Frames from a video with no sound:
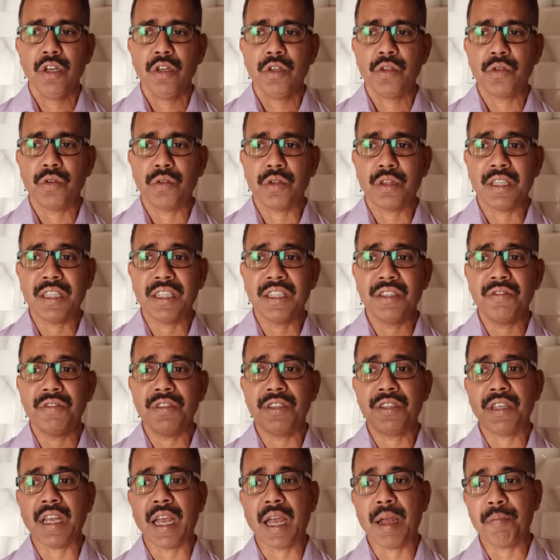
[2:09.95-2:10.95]
So things
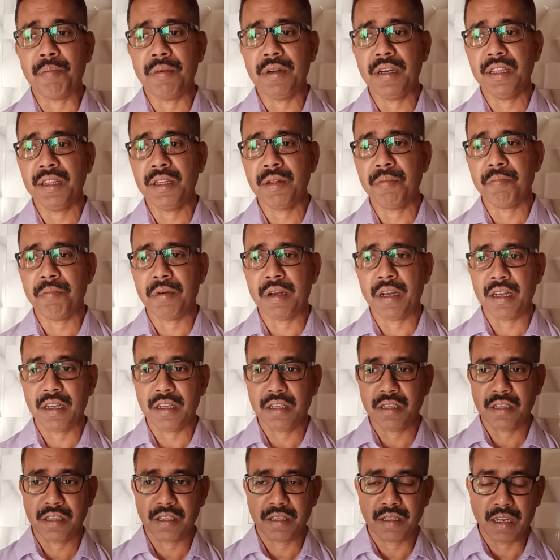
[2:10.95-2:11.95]
which happened in the
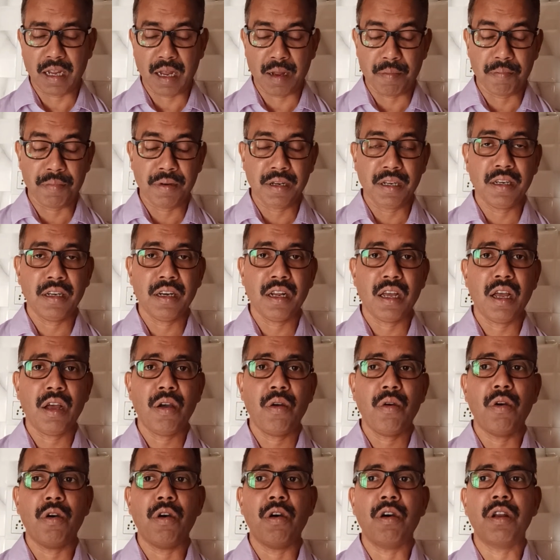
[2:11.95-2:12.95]
past, happening
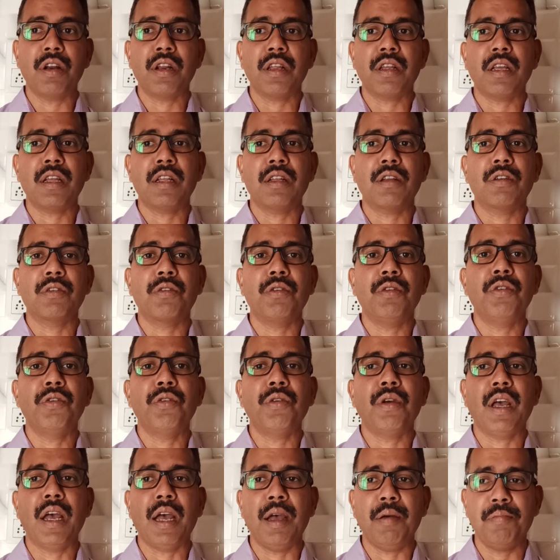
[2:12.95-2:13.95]
now or going
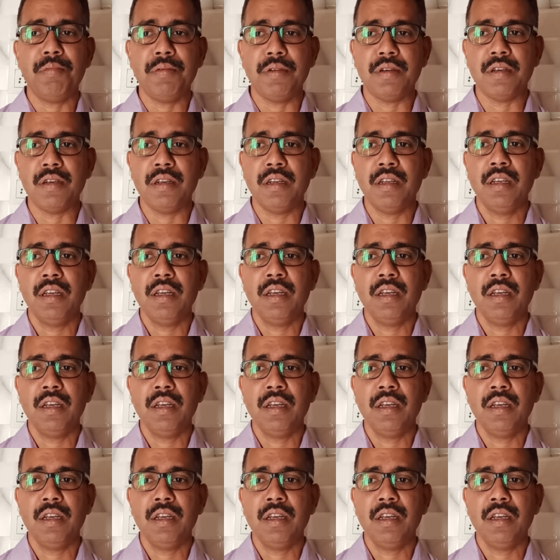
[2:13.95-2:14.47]
to happen